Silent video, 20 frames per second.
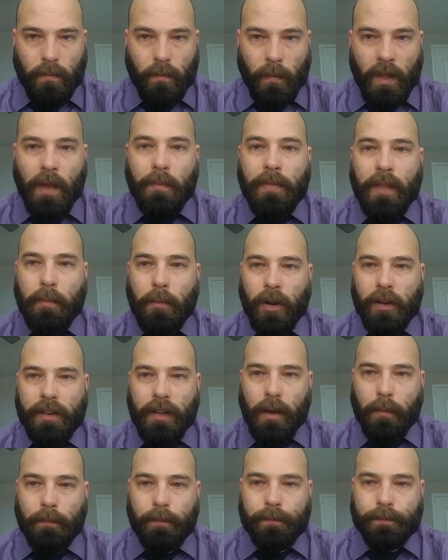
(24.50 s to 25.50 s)
Yep, they merced
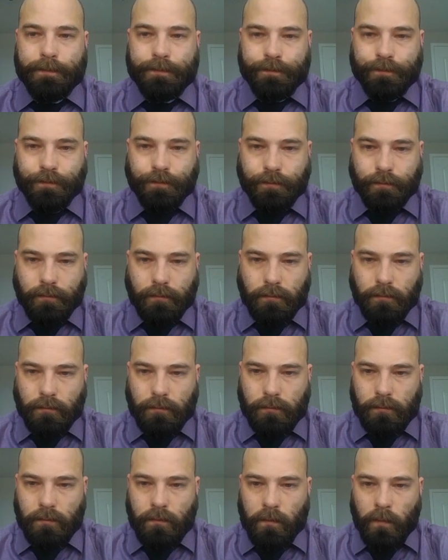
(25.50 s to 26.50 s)
up.
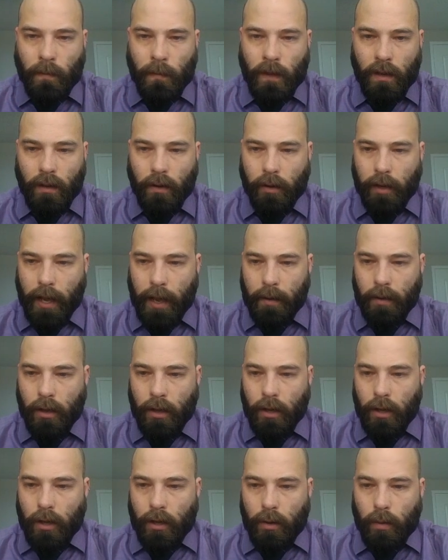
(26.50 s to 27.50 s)
Okay.
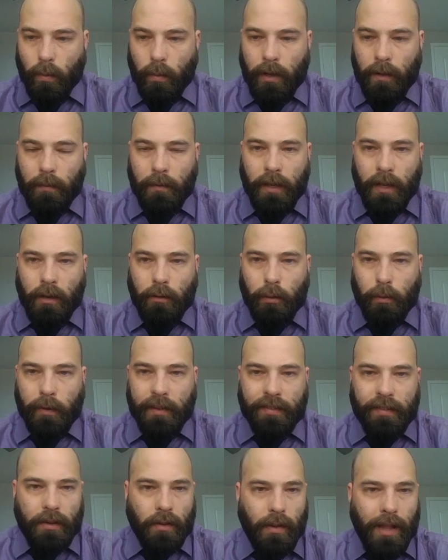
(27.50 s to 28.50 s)
Well, you know what? We
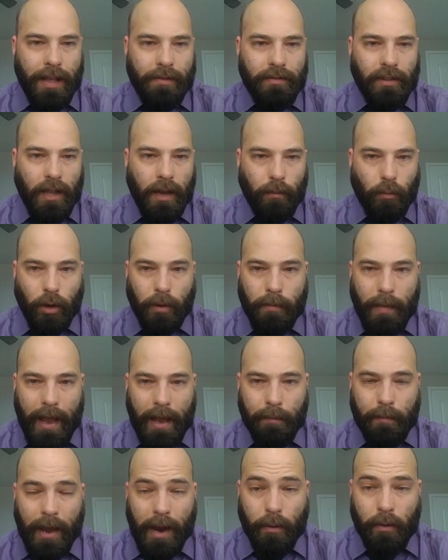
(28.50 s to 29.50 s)
still have a lot more
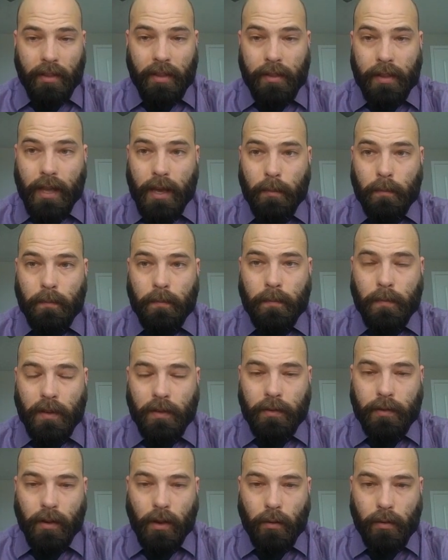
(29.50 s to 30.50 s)
manpower than them,
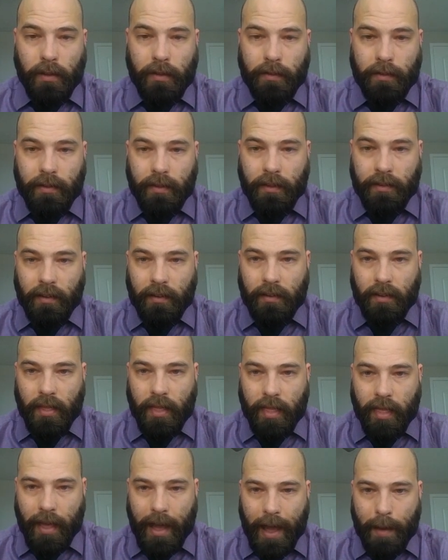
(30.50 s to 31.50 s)
so this
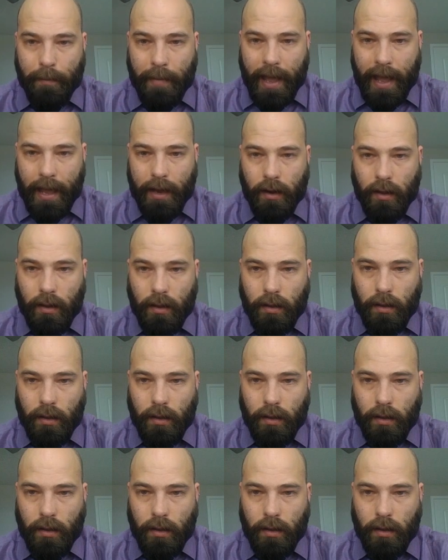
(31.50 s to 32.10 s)
isn't that bad.